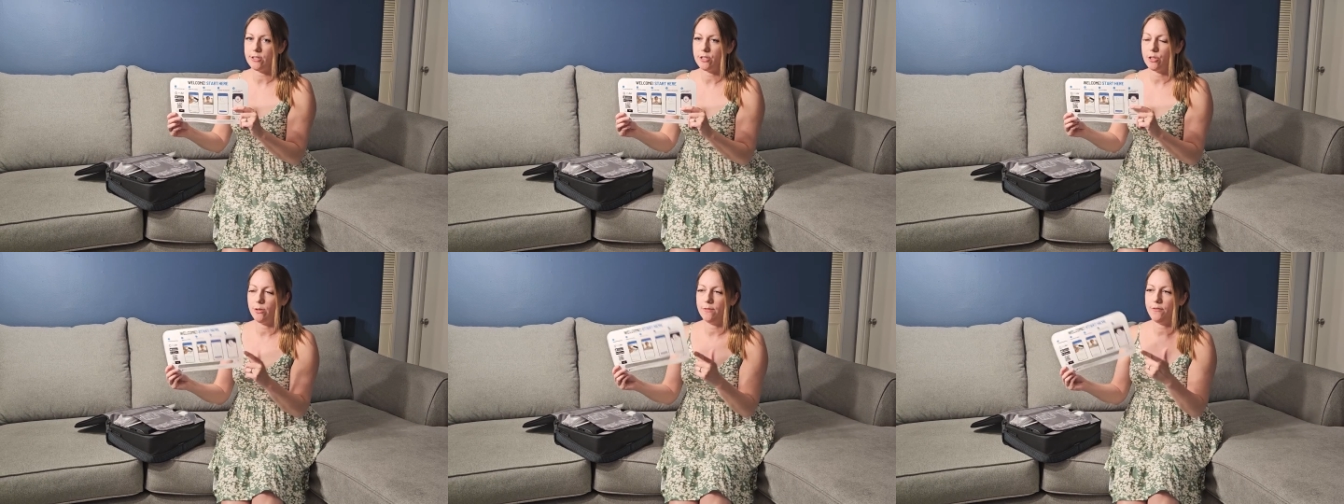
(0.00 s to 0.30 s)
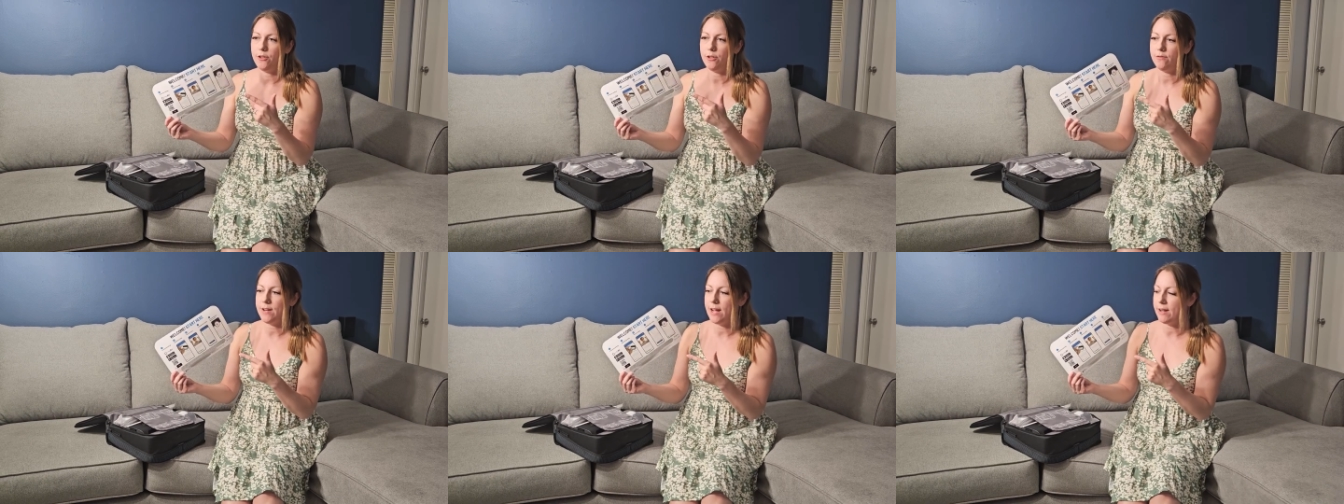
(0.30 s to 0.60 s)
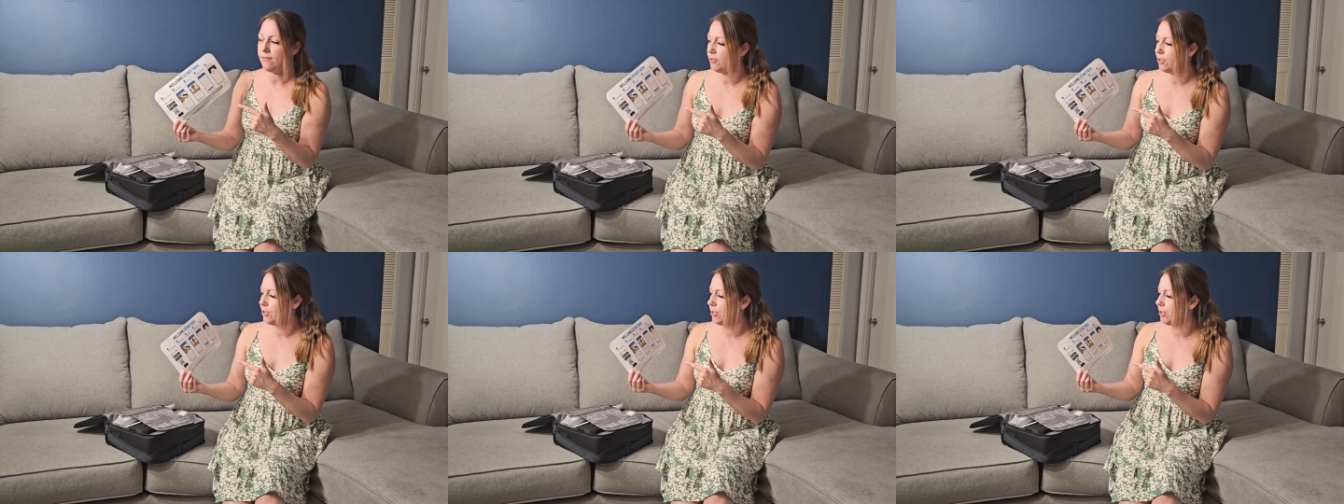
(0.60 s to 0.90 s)
So if you've
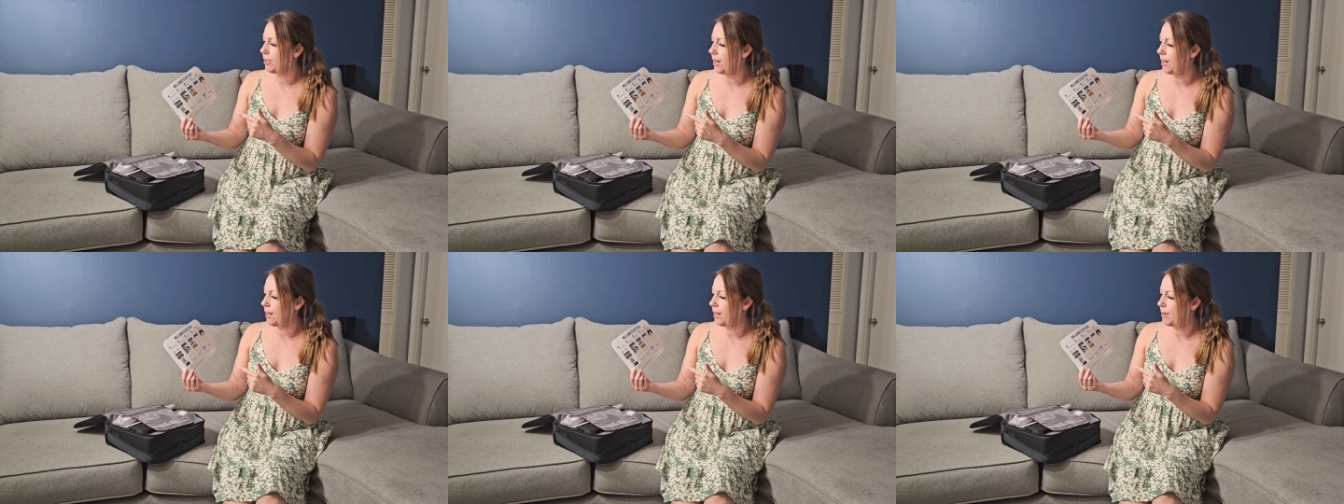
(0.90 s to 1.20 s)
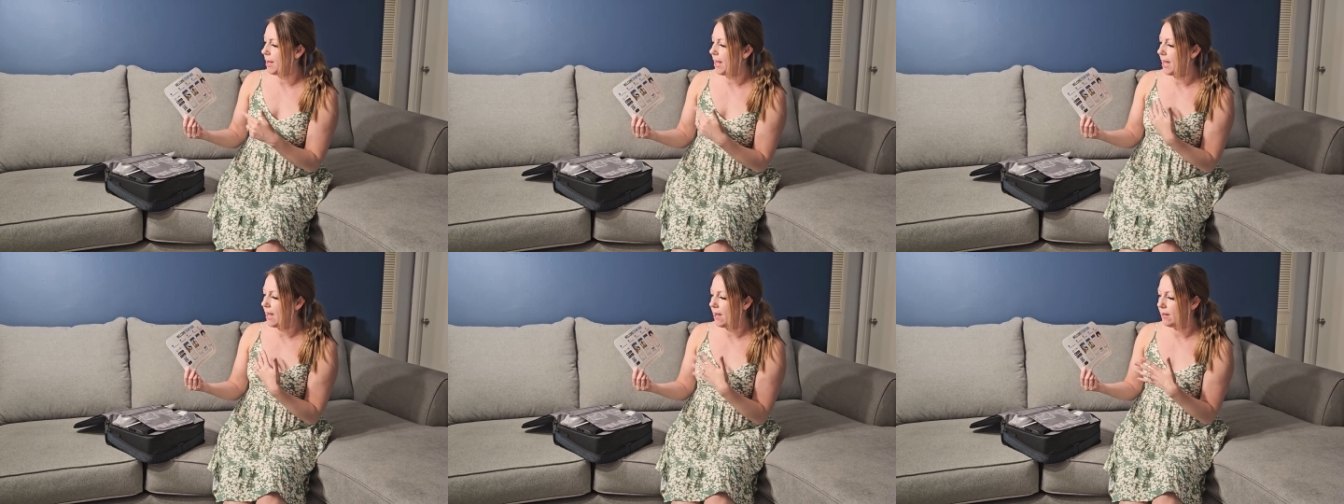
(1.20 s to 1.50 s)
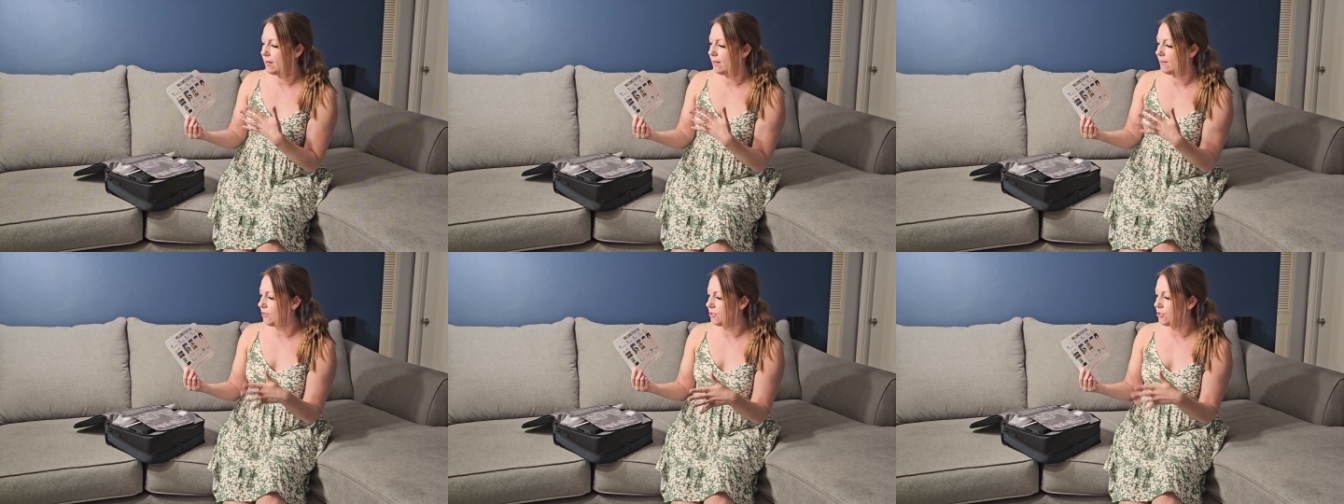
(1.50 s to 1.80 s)
never
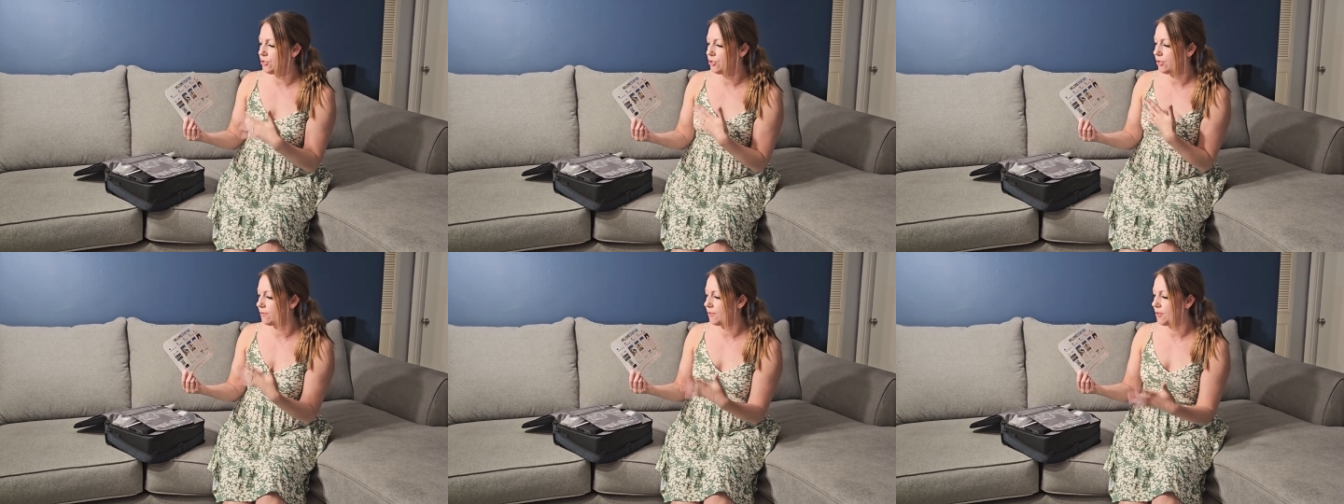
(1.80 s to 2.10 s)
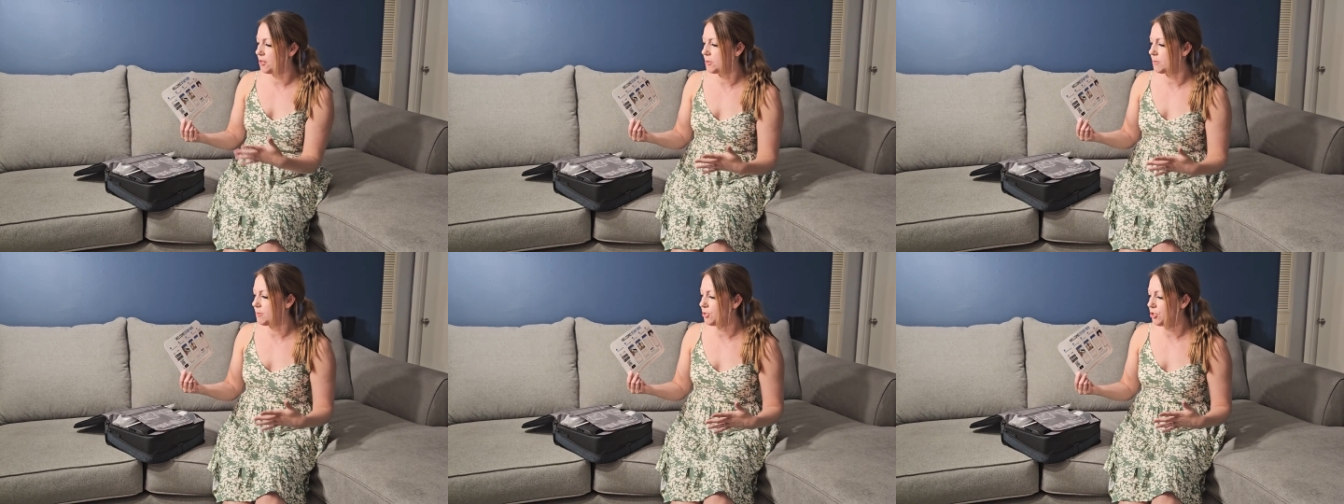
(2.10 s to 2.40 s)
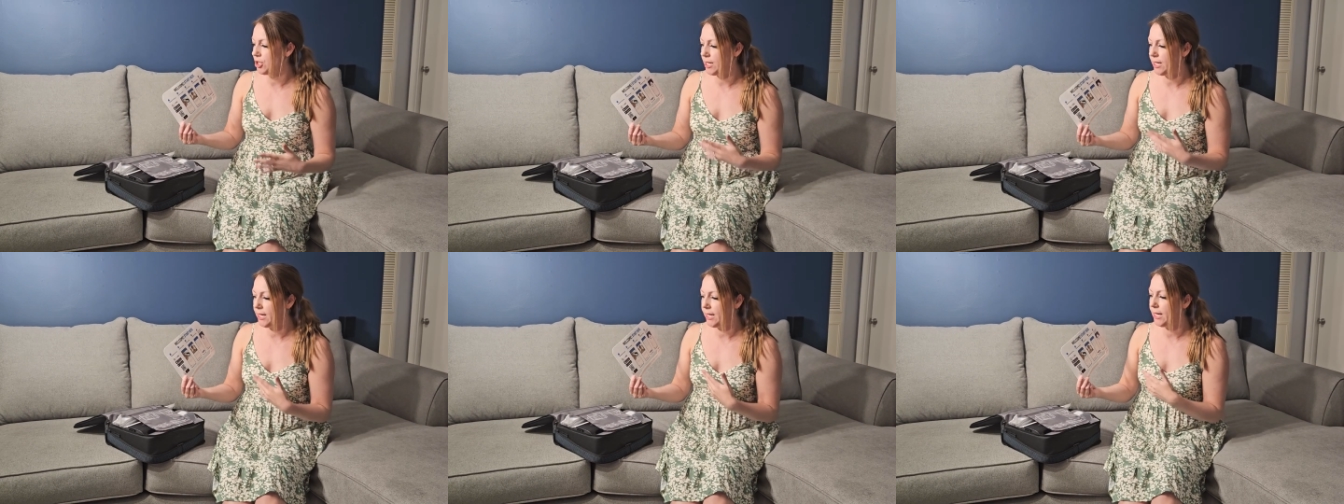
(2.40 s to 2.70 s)
if this is your first
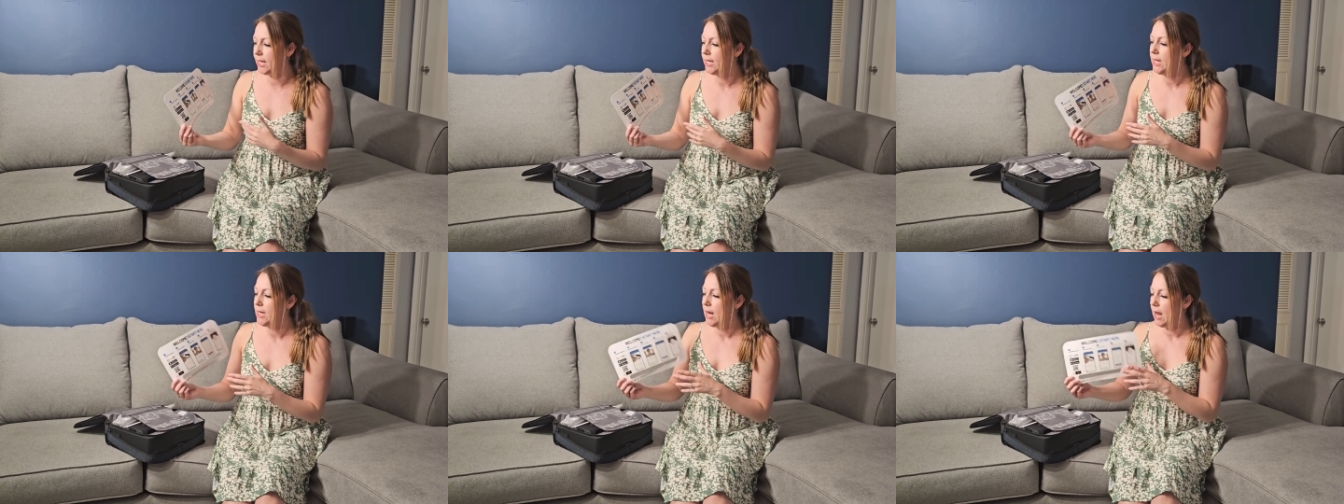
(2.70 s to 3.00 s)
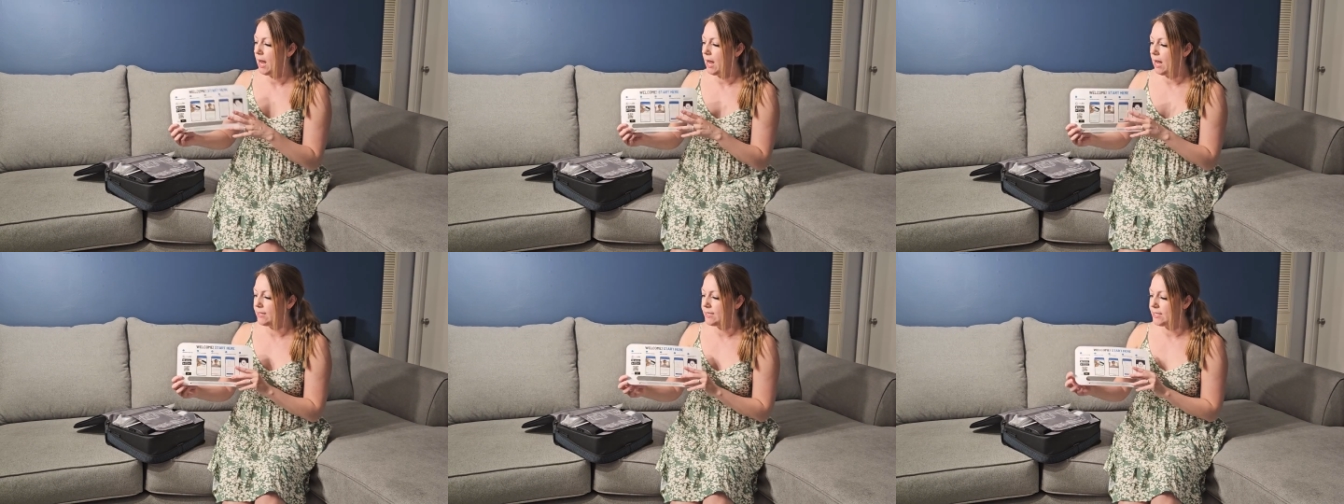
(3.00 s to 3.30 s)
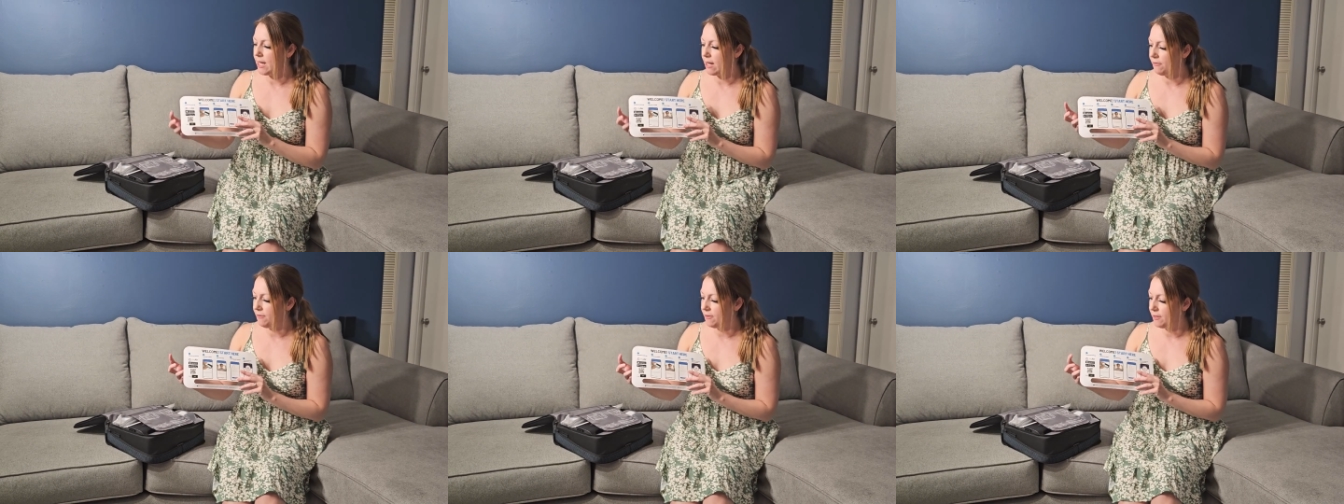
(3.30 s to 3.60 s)
machine,
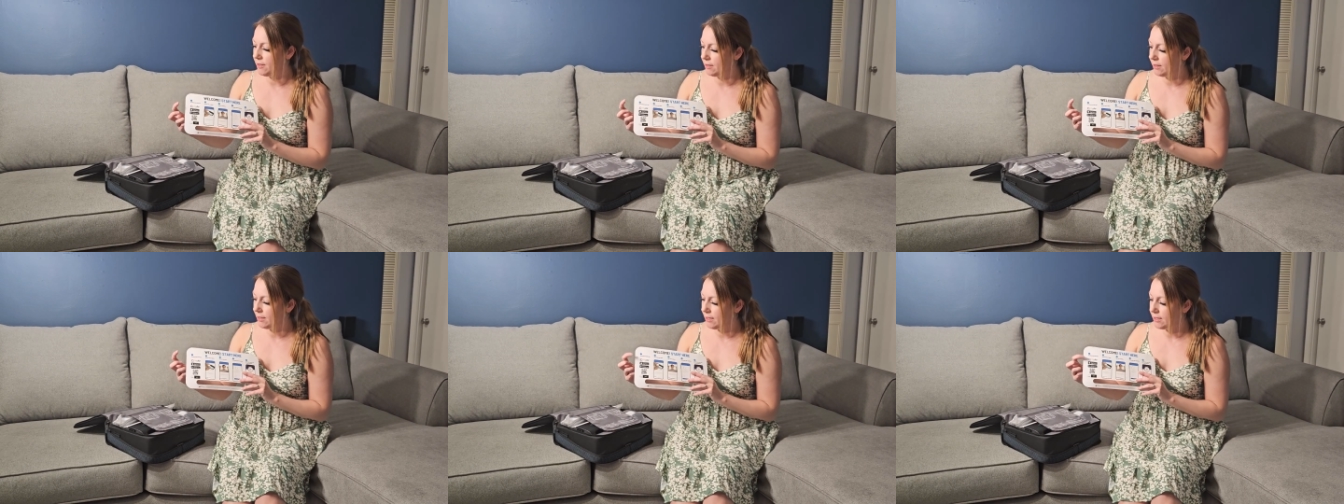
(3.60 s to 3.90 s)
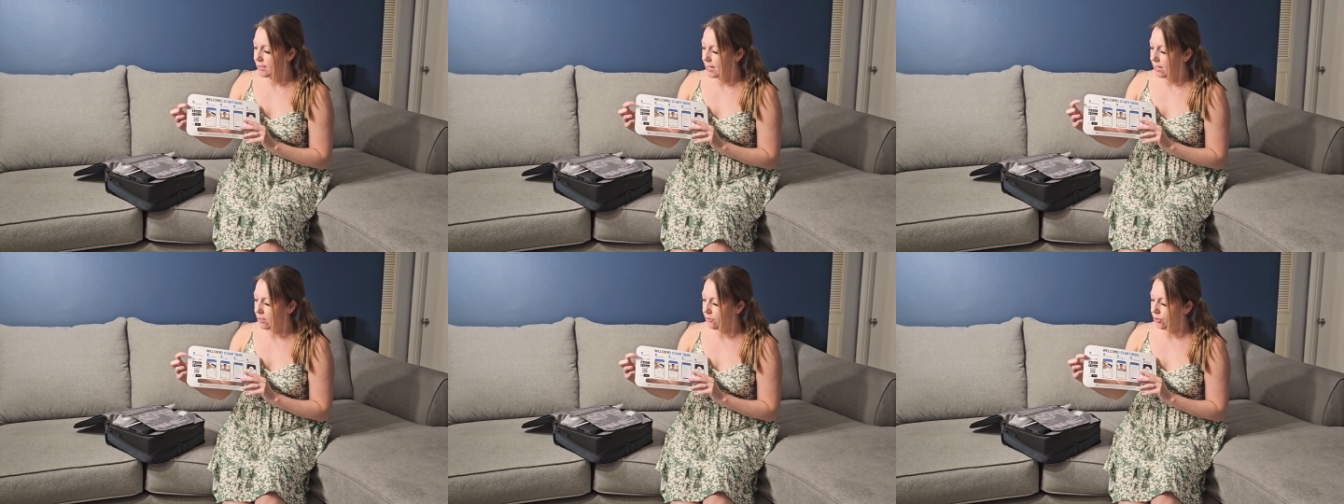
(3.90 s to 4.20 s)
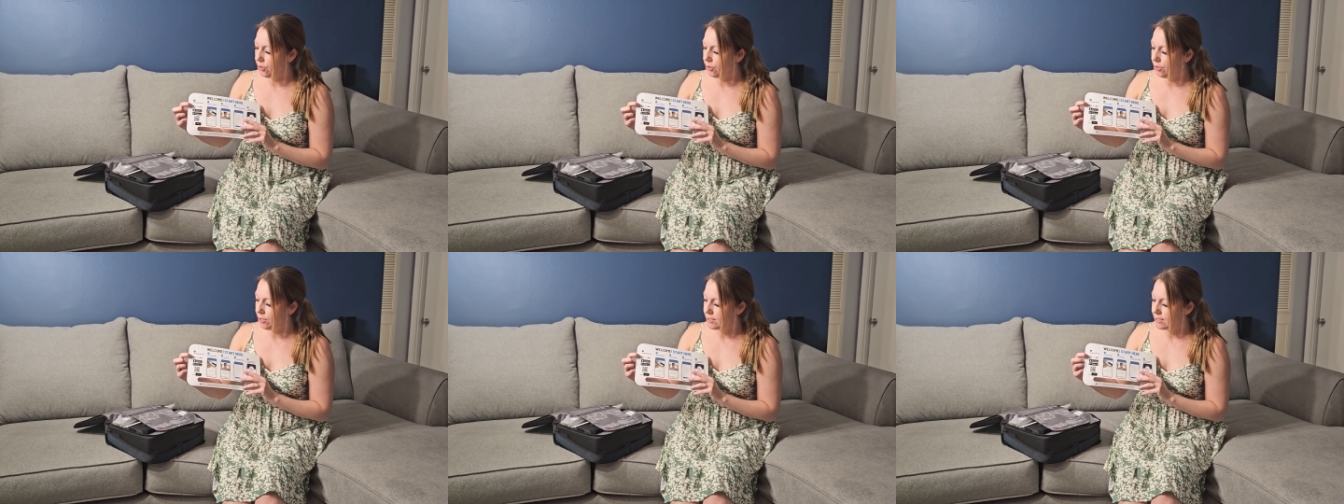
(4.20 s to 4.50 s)
definitely
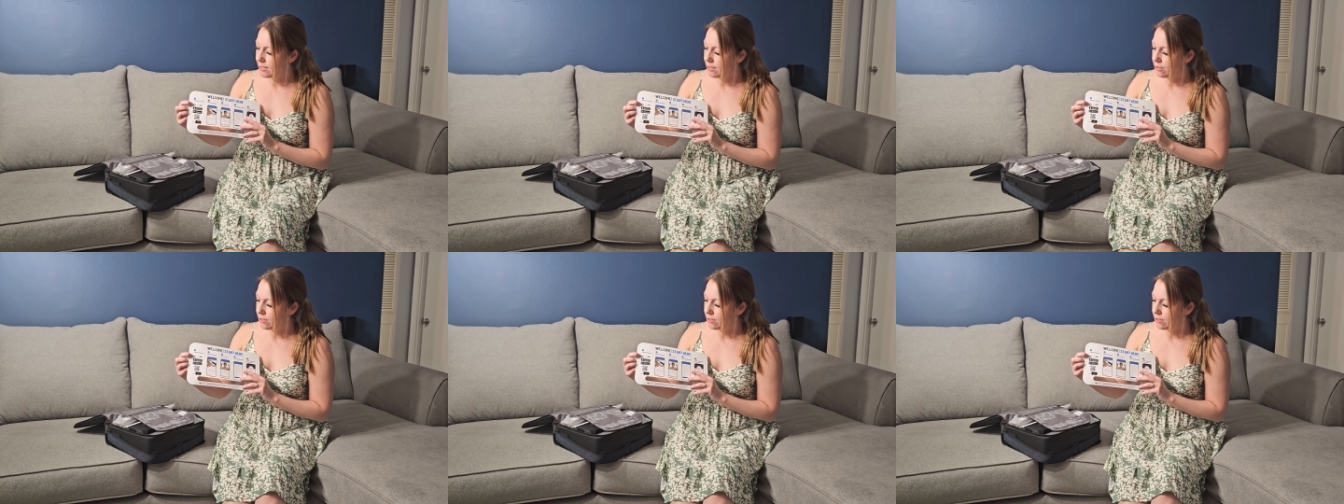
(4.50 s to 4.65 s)
download it.